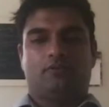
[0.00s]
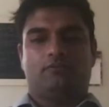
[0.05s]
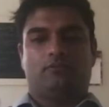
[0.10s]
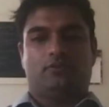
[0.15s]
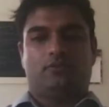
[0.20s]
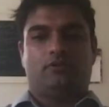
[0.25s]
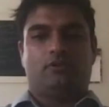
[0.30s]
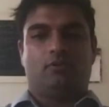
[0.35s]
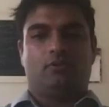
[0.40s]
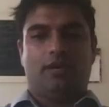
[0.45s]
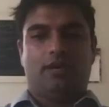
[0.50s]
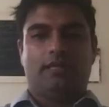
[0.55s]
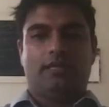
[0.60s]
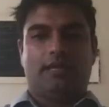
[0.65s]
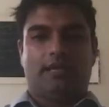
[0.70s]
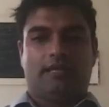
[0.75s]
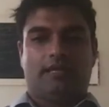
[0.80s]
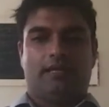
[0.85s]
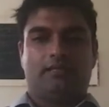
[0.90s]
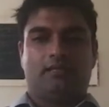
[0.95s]
so the way that
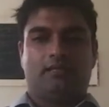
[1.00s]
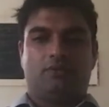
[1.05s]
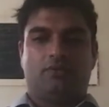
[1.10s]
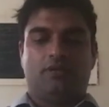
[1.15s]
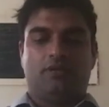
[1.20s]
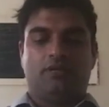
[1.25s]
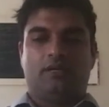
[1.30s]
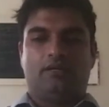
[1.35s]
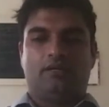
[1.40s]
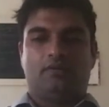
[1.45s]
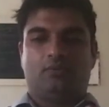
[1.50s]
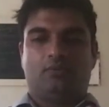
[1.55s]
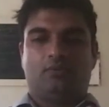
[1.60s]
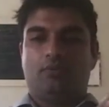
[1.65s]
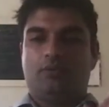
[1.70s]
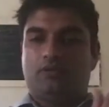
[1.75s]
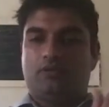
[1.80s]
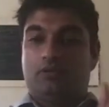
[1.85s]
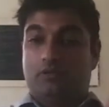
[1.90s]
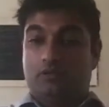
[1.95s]
I like to put it is what
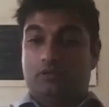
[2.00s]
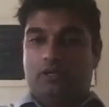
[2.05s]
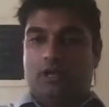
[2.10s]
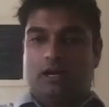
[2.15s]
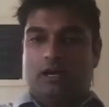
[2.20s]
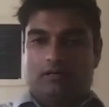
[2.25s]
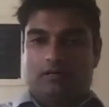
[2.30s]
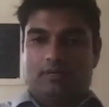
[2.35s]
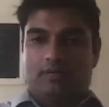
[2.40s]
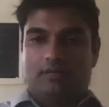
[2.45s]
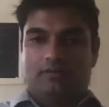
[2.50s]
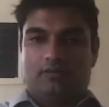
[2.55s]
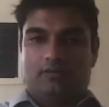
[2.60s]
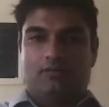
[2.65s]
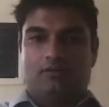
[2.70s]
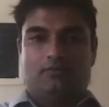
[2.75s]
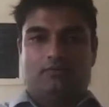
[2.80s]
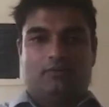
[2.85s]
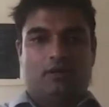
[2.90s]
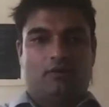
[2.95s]
we just talked about
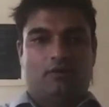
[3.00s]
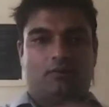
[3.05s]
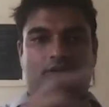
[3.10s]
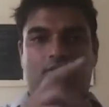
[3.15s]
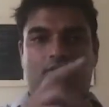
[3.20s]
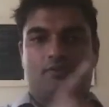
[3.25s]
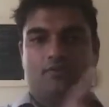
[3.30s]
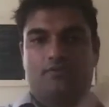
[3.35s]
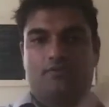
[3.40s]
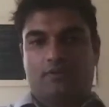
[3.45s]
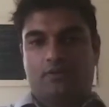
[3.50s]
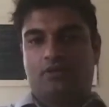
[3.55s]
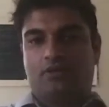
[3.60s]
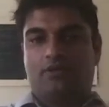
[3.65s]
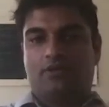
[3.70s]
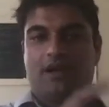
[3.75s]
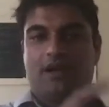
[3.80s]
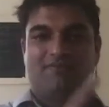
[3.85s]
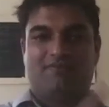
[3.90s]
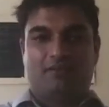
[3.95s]
so far, whether it's
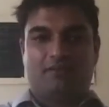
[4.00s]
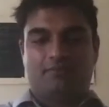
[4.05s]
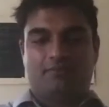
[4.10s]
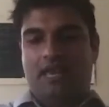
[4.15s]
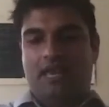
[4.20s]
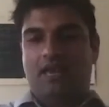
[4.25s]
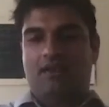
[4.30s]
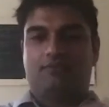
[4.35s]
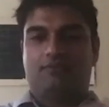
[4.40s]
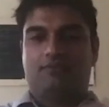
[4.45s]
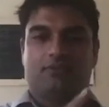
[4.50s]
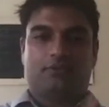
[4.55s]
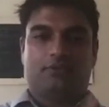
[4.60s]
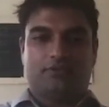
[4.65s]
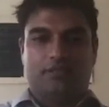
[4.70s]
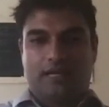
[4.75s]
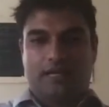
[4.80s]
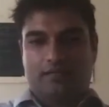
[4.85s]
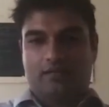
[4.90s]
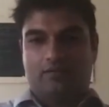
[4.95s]
firmographic, behavioral,
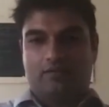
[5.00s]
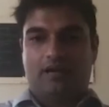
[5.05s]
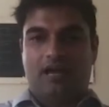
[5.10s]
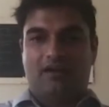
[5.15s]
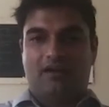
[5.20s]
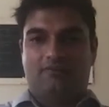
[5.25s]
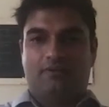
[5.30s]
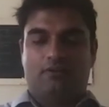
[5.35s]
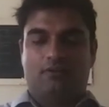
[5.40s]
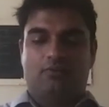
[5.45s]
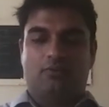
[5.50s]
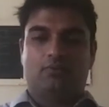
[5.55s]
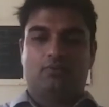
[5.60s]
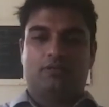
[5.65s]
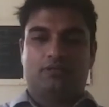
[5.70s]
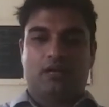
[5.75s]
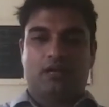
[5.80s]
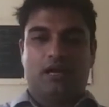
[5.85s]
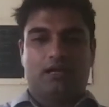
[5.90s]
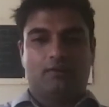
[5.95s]
technographic, what we're
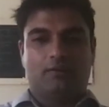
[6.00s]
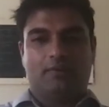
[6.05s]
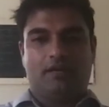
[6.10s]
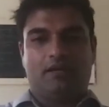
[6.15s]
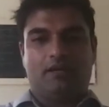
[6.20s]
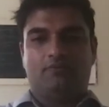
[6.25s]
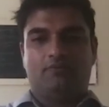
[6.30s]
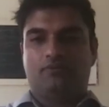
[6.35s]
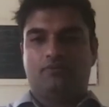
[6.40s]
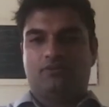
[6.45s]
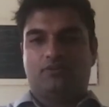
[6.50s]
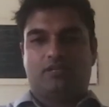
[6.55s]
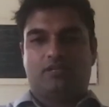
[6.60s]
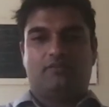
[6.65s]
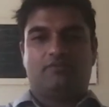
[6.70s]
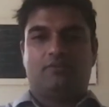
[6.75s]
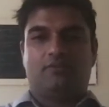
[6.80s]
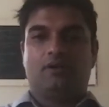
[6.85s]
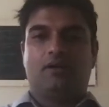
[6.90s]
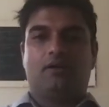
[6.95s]
talking about, if you just think
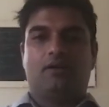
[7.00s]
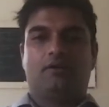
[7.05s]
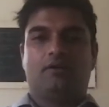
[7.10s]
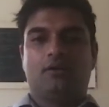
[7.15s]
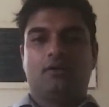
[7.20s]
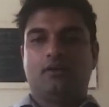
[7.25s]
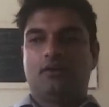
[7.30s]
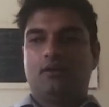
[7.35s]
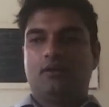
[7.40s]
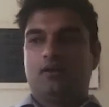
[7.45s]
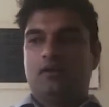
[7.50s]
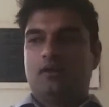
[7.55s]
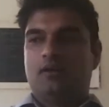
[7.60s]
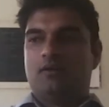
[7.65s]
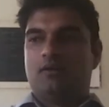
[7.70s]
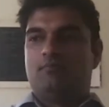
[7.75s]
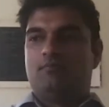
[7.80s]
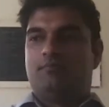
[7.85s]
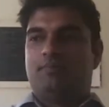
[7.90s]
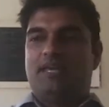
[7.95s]
from a
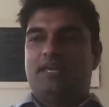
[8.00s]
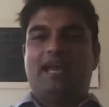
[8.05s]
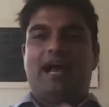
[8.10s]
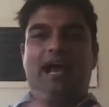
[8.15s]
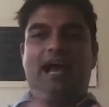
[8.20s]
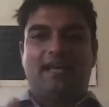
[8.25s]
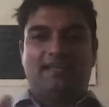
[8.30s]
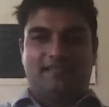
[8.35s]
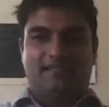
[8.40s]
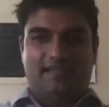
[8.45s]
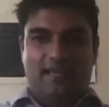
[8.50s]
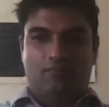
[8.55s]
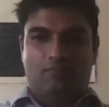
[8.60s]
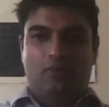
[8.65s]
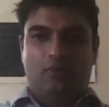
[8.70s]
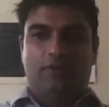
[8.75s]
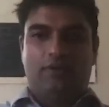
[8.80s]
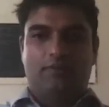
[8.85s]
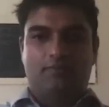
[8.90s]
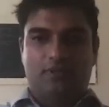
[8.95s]
BI
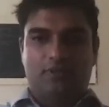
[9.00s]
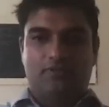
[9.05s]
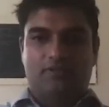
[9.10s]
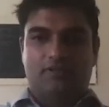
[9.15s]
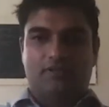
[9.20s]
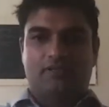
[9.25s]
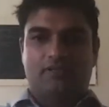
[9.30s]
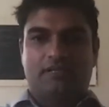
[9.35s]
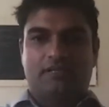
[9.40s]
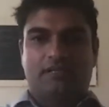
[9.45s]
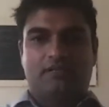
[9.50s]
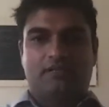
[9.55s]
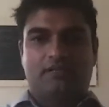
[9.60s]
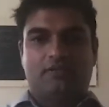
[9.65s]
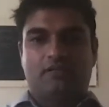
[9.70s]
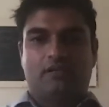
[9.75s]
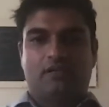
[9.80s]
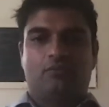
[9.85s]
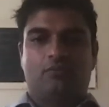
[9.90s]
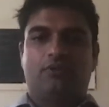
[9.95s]
standpoint, business
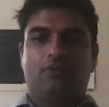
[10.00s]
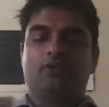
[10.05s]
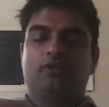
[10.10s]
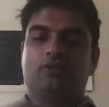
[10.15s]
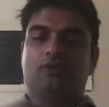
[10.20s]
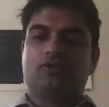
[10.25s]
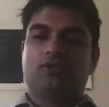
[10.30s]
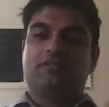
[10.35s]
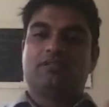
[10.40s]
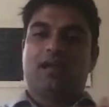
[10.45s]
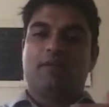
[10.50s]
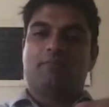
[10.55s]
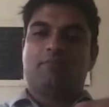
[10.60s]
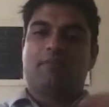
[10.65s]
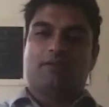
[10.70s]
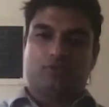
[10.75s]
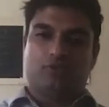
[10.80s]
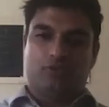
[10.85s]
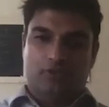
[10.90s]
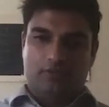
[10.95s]
intelligence standpoint, those are
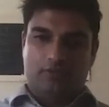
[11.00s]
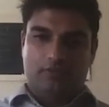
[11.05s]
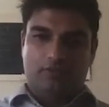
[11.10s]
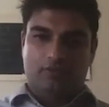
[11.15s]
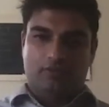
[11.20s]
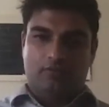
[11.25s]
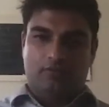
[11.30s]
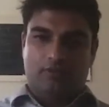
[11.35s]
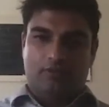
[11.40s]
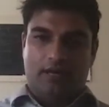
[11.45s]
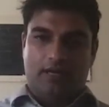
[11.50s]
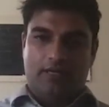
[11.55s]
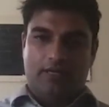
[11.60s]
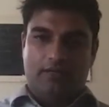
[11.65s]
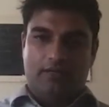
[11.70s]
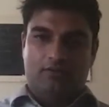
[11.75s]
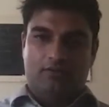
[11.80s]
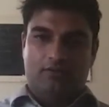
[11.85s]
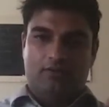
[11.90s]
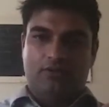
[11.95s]
dimensions, right?
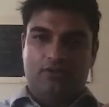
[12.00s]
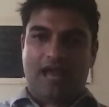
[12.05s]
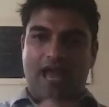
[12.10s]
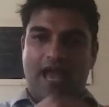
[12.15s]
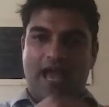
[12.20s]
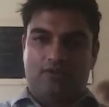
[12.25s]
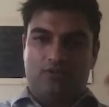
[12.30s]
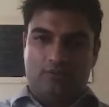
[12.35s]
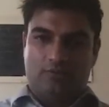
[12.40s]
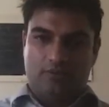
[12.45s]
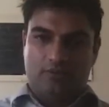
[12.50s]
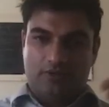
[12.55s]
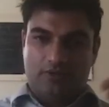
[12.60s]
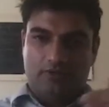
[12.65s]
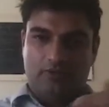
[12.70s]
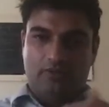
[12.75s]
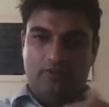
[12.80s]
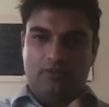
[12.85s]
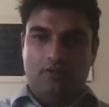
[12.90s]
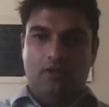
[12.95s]
Those are
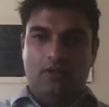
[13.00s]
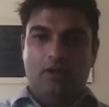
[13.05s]
attributes.